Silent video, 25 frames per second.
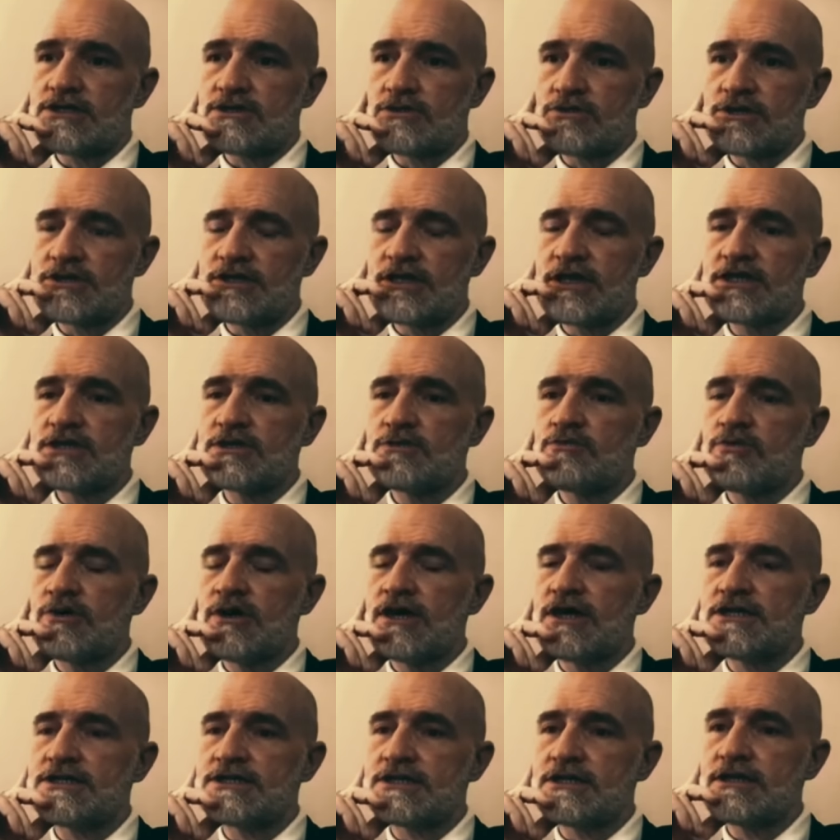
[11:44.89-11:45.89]
So it's not
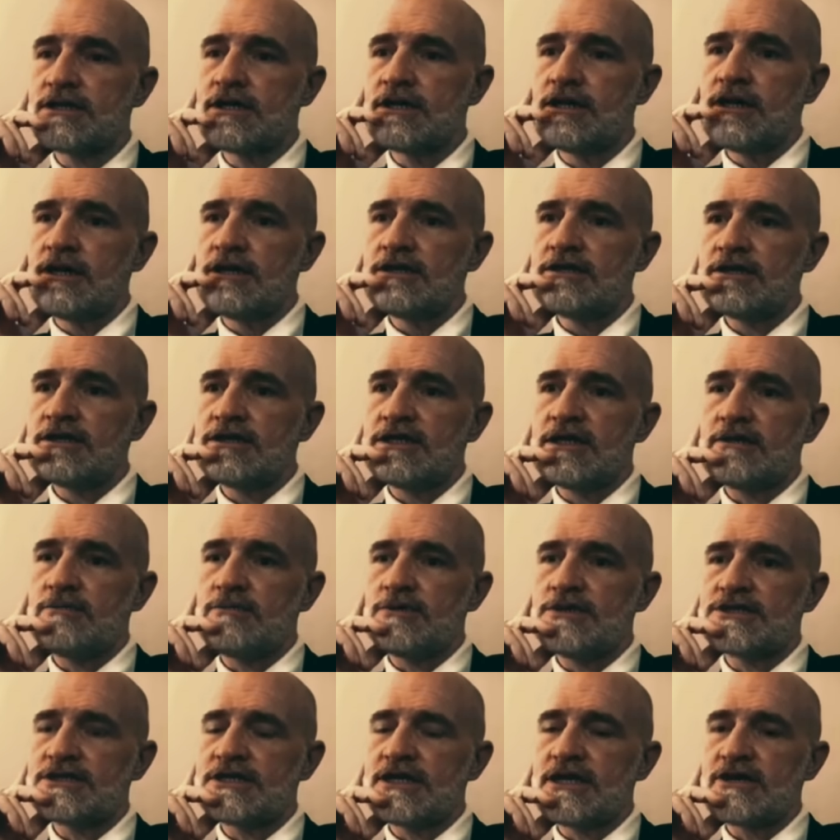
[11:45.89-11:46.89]
surprising that
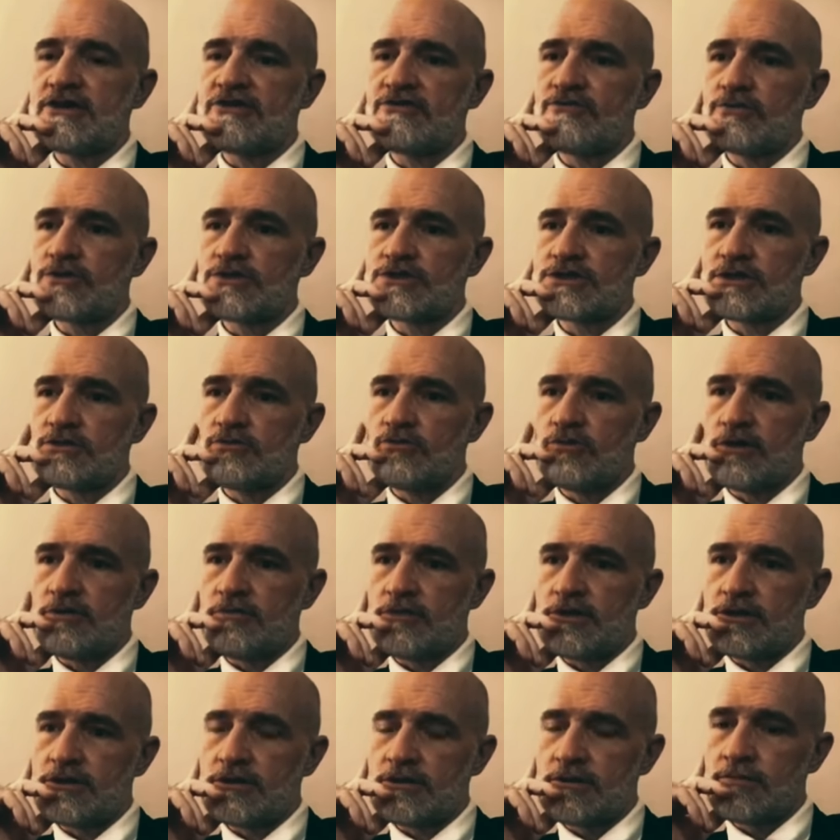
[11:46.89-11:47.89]
they'd be scared of Muslim
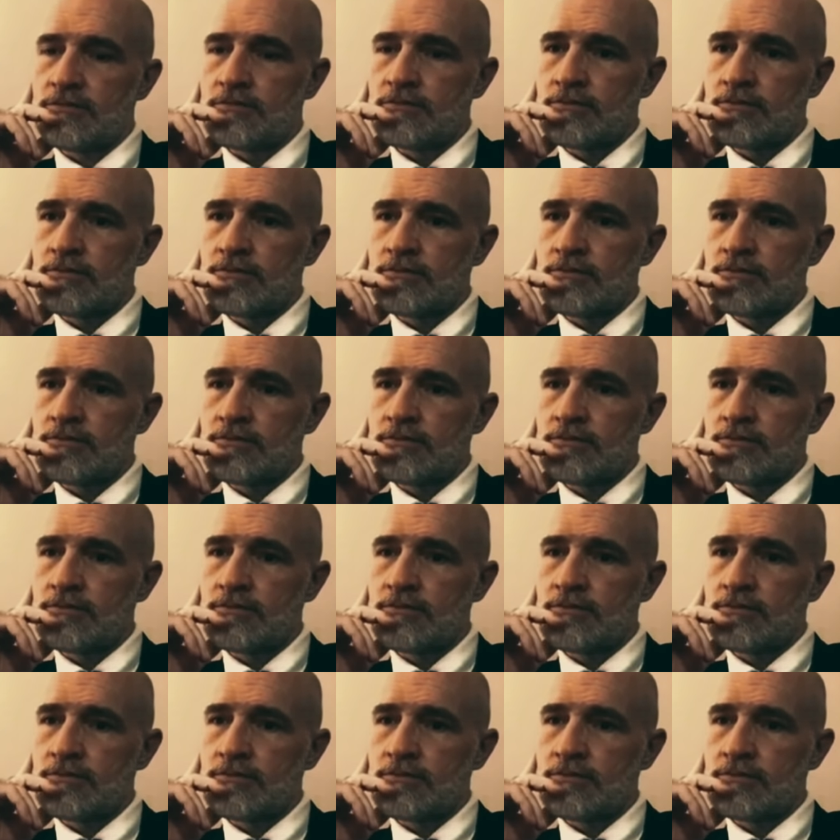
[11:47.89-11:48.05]
women.